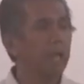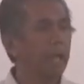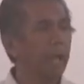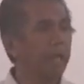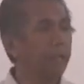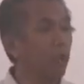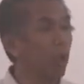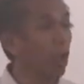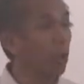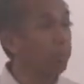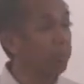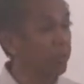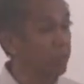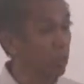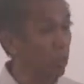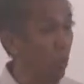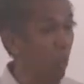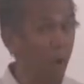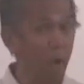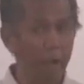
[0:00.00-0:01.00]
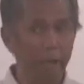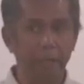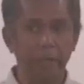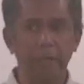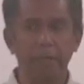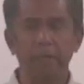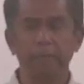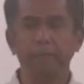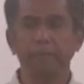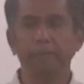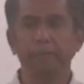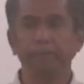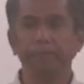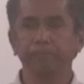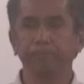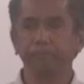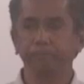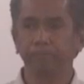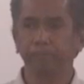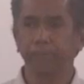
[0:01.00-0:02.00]
and all of his choir.
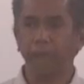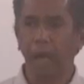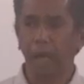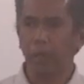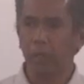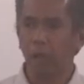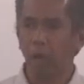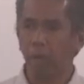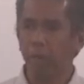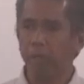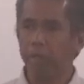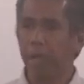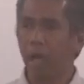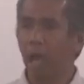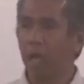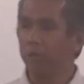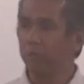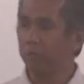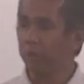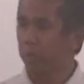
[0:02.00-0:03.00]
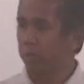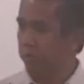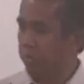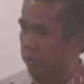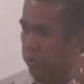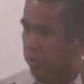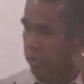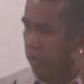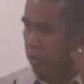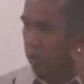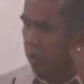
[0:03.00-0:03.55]
I don't know how many hundreds,